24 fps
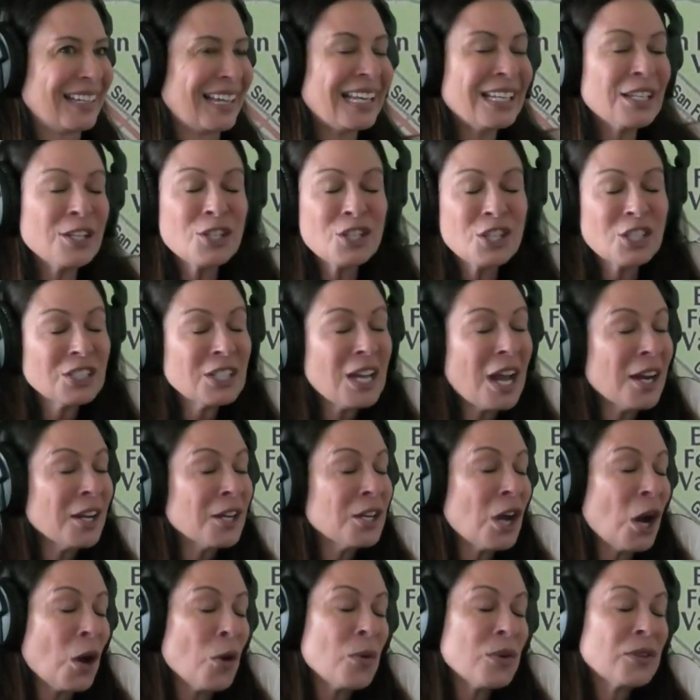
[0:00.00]
And you just got
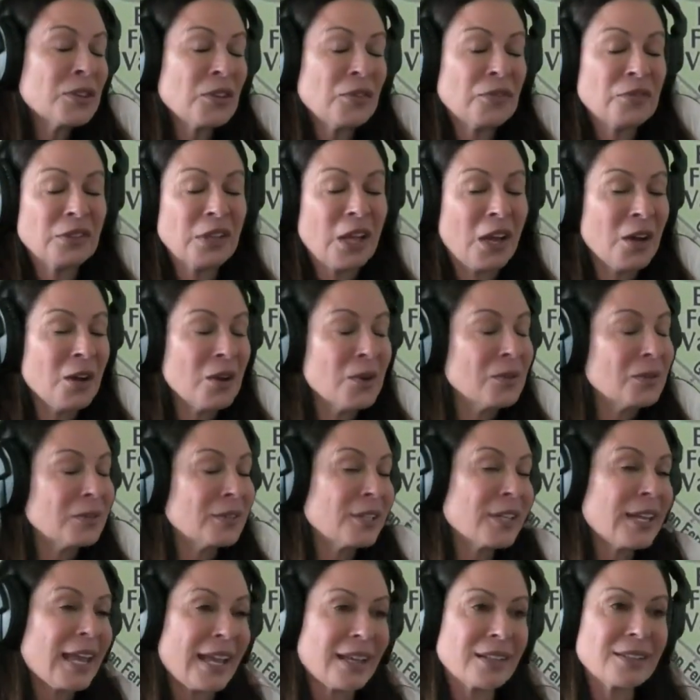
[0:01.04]
to go with the flow.
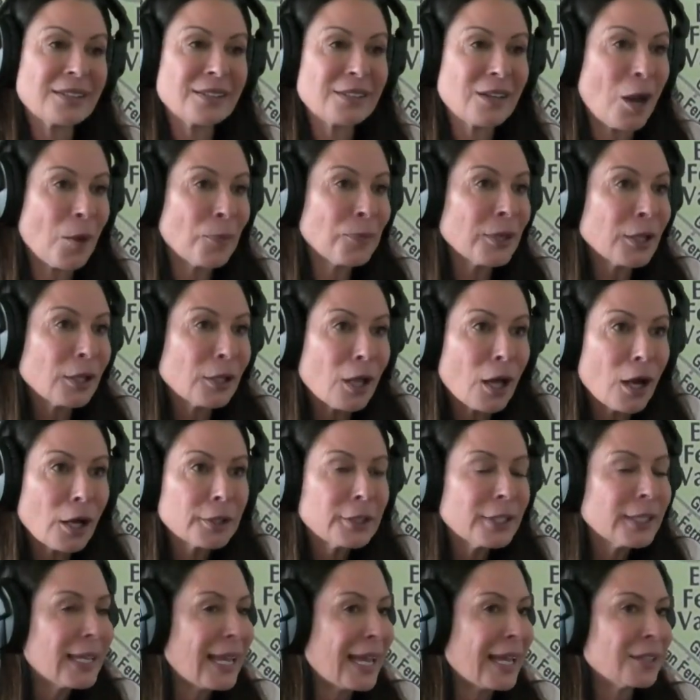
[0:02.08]
You can't stop the
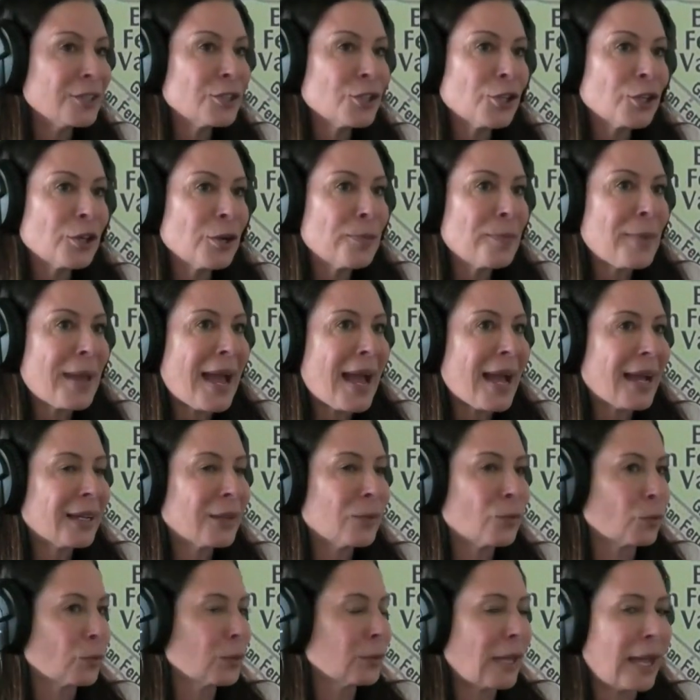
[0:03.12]
clock. You can't turn it
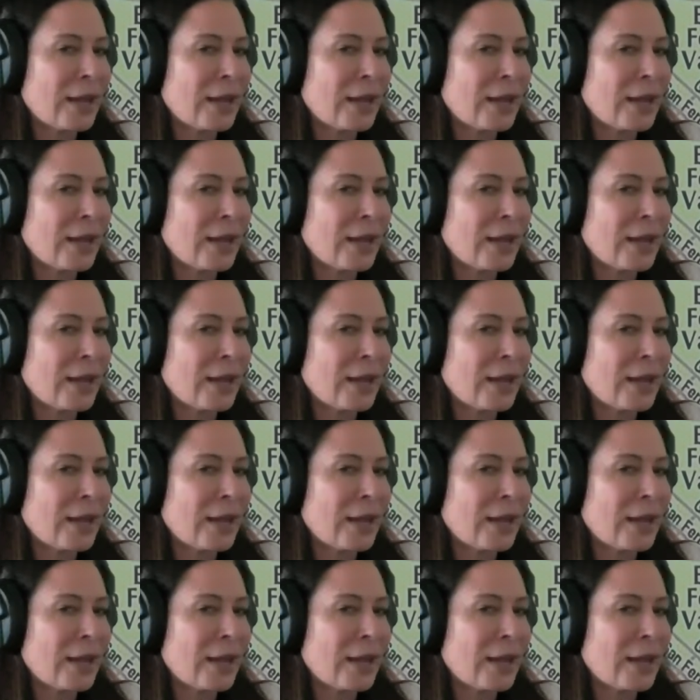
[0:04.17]
back.